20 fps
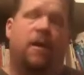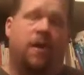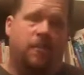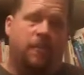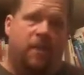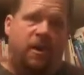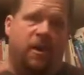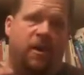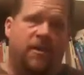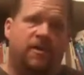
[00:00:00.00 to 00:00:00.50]

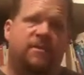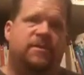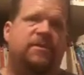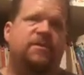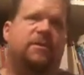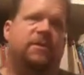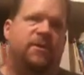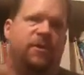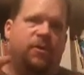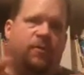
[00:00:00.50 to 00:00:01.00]

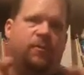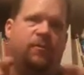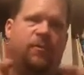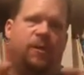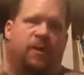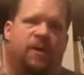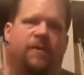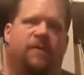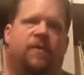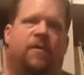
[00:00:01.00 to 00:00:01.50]
Amas, you
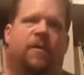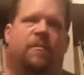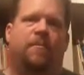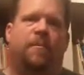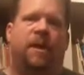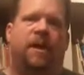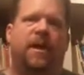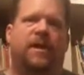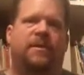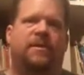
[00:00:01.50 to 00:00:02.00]
love.
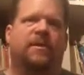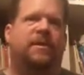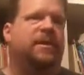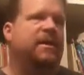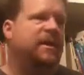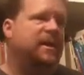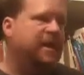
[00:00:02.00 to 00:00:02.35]
Amat,